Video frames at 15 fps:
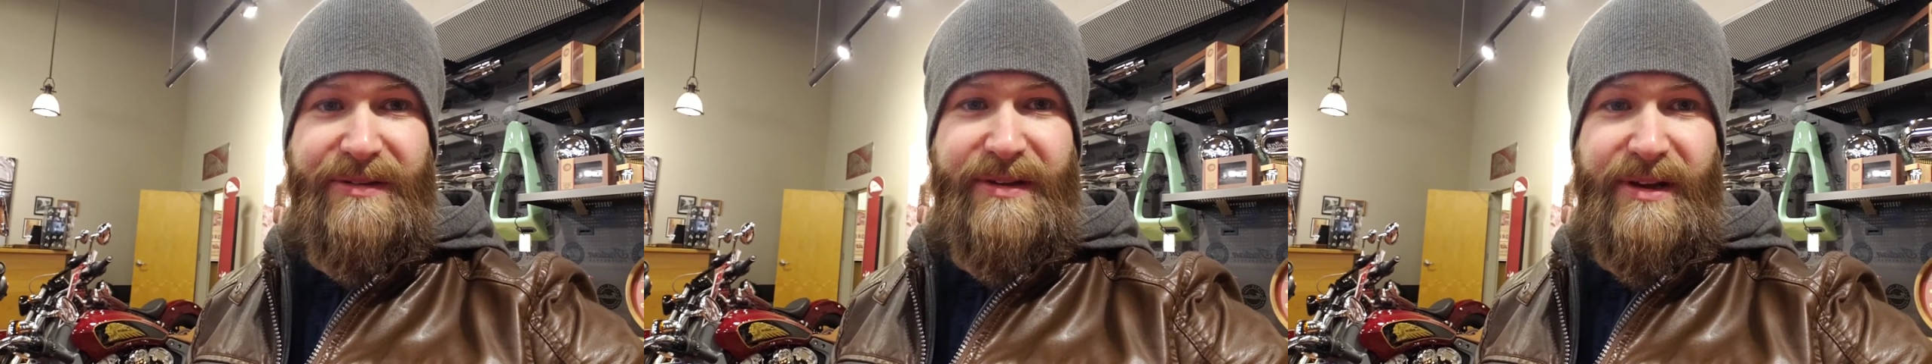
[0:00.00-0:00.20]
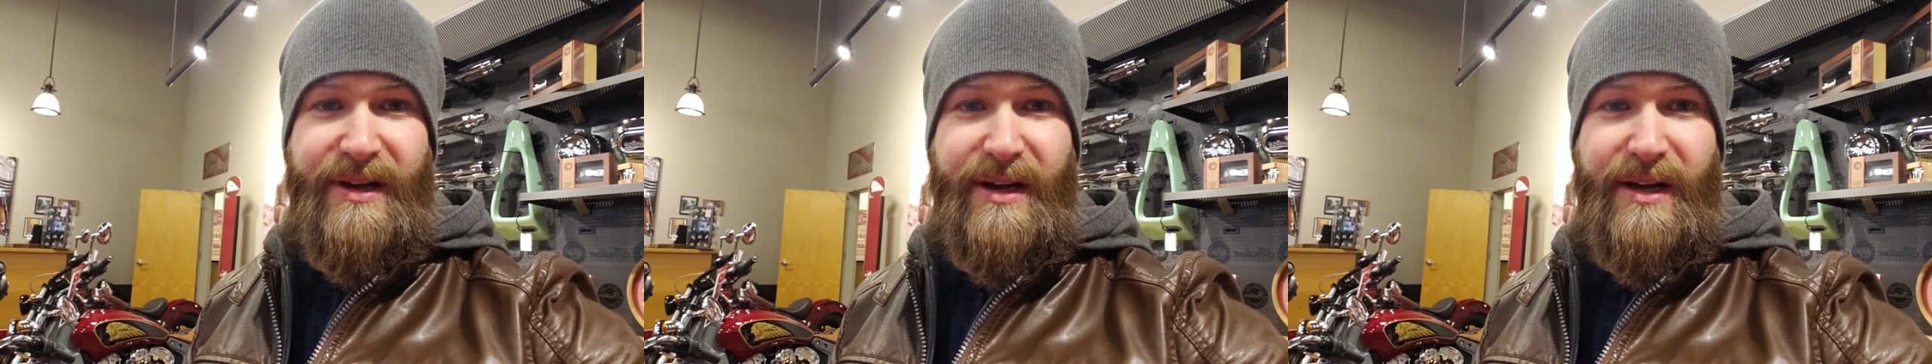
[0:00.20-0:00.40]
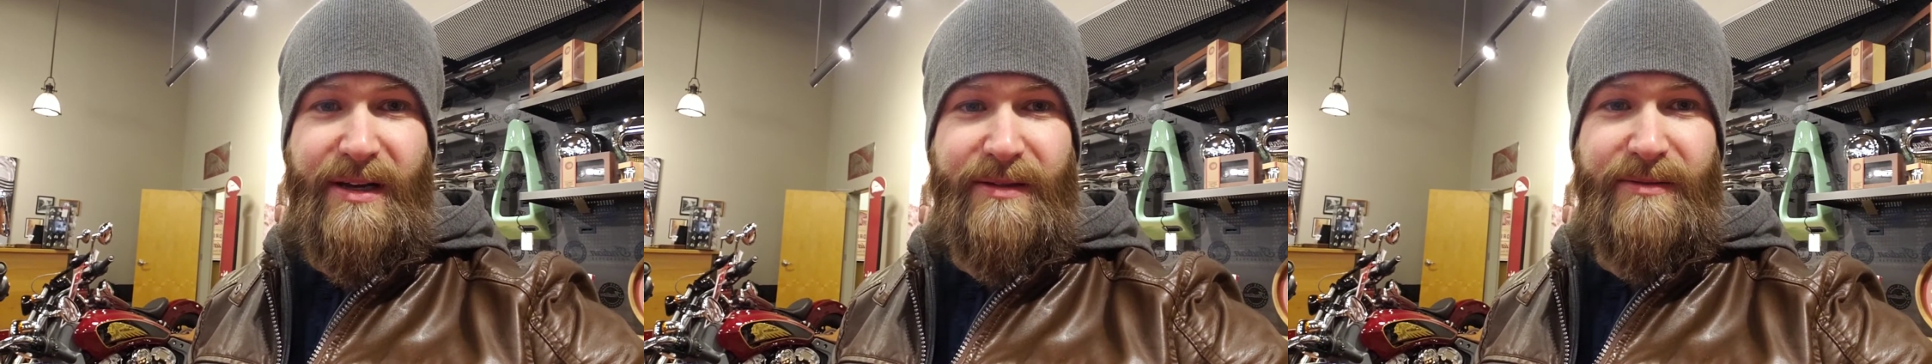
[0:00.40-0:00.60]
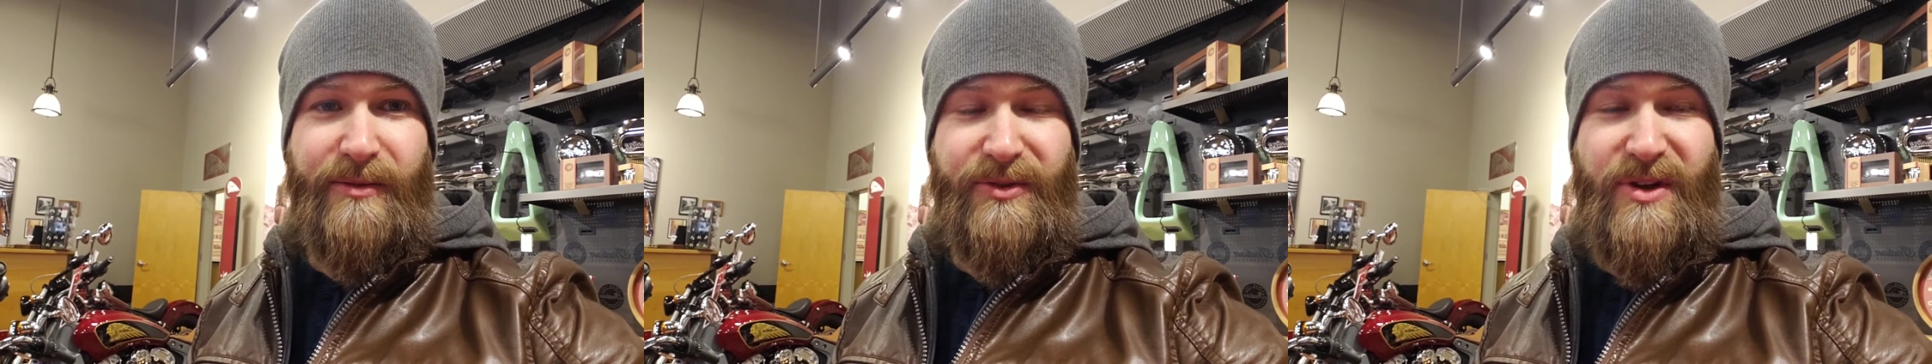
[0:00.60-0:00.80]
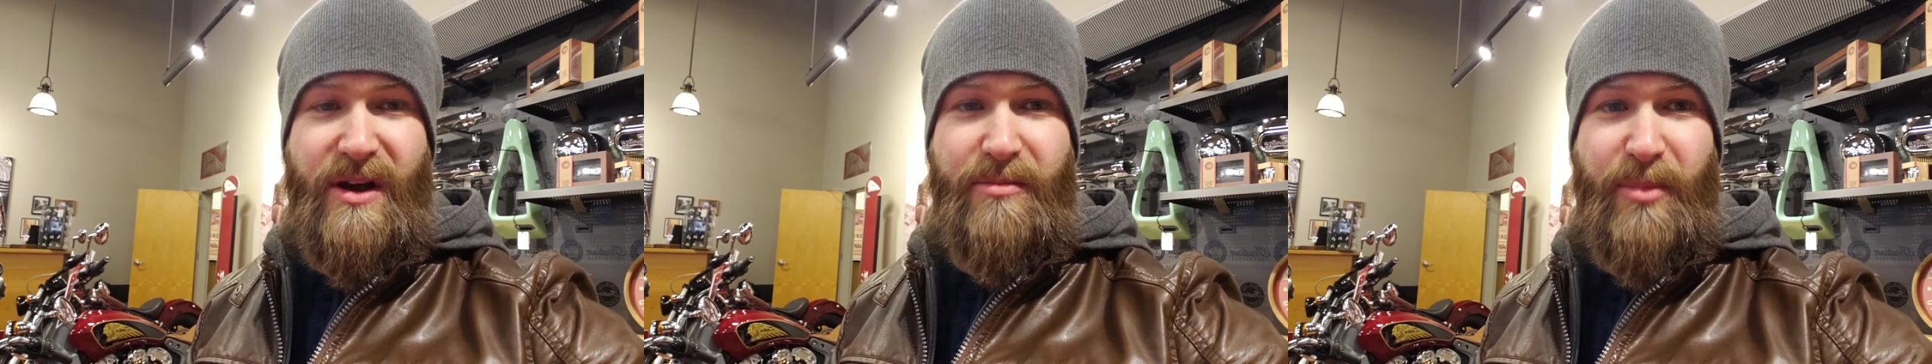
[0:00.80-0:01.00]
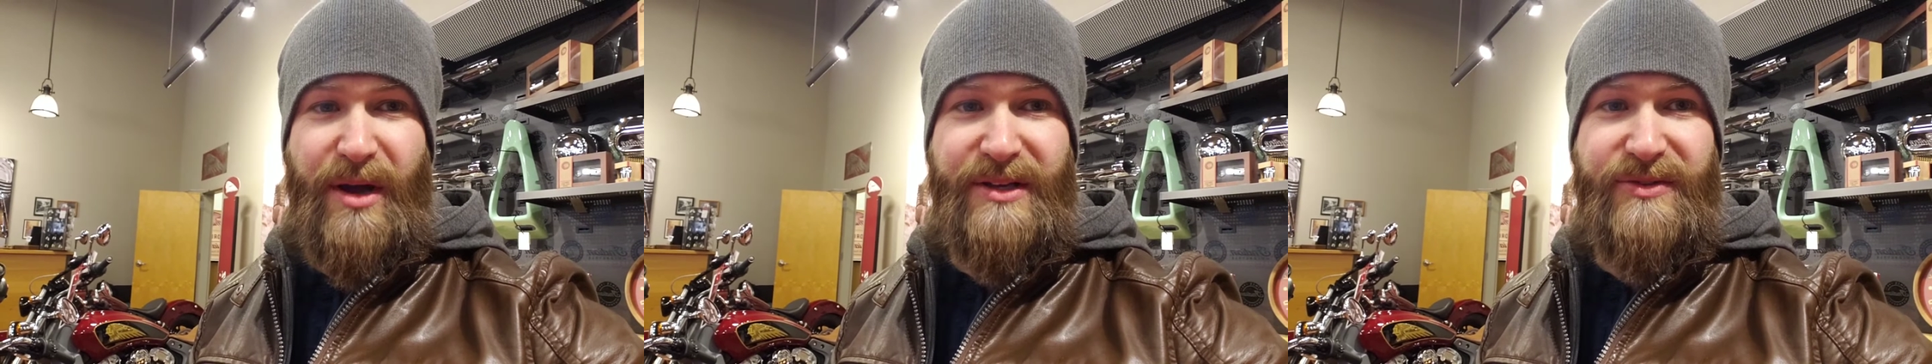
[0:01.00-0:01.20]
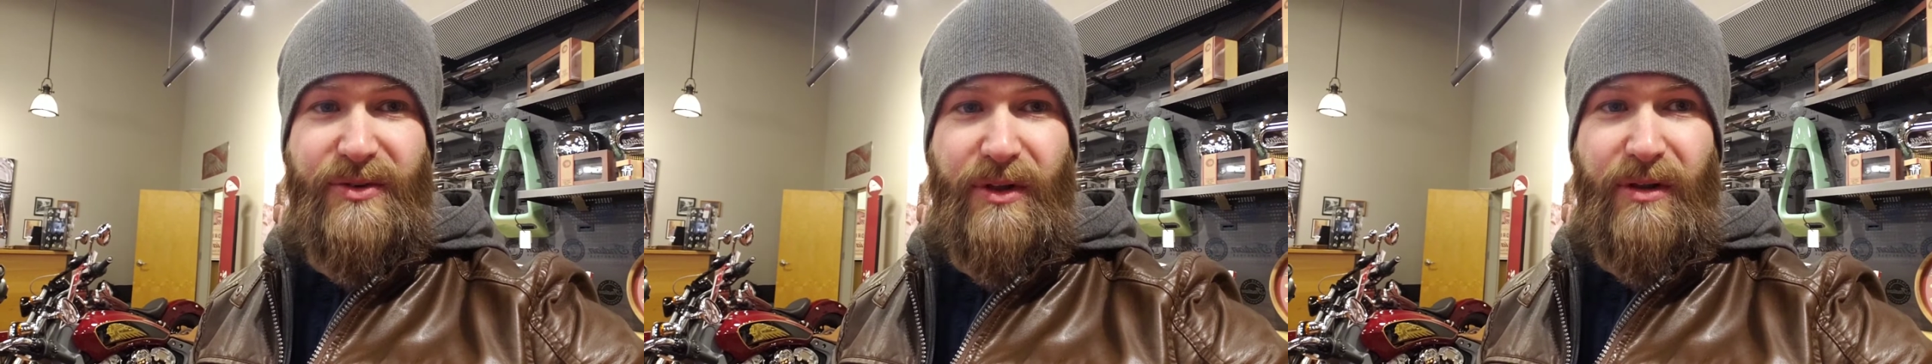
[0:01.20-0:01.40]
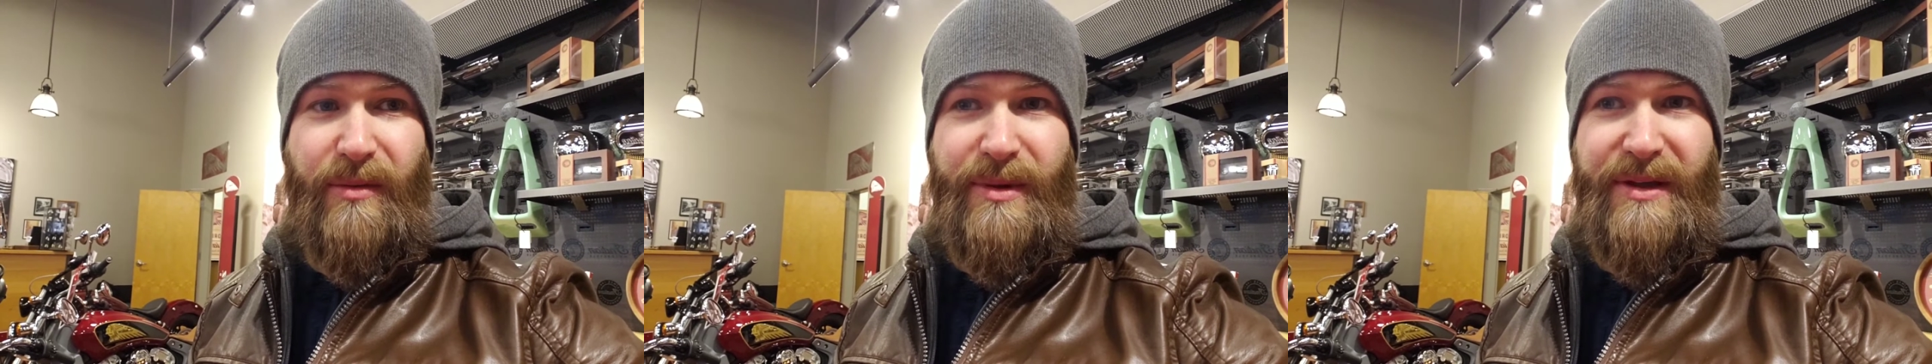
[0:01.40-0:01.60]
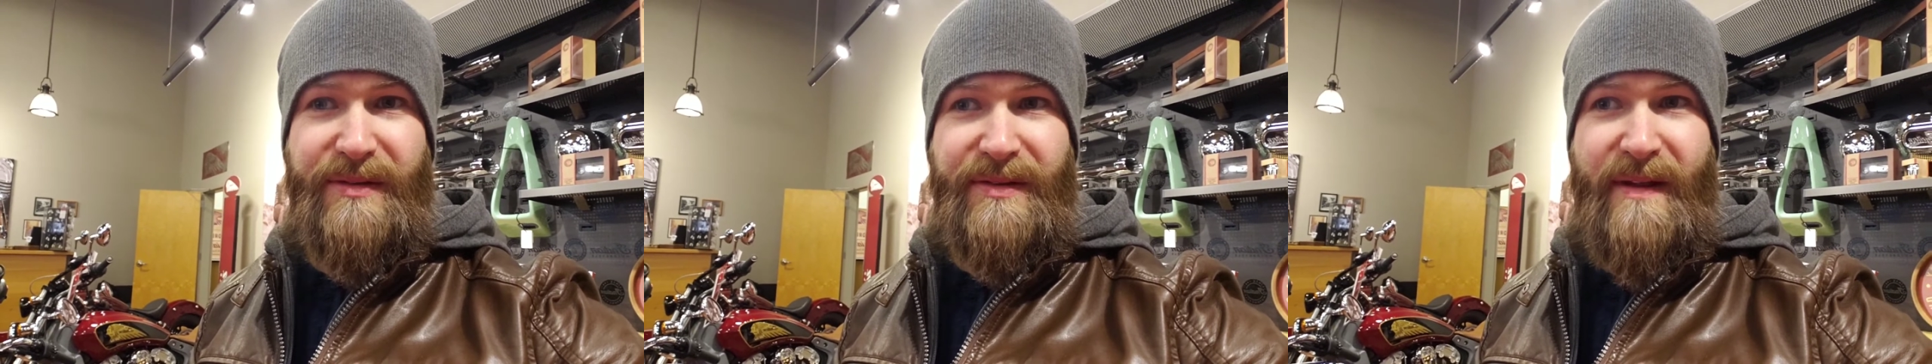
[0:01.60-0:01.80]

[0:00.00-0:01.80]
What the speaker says: We'll talk bikes for a little bit.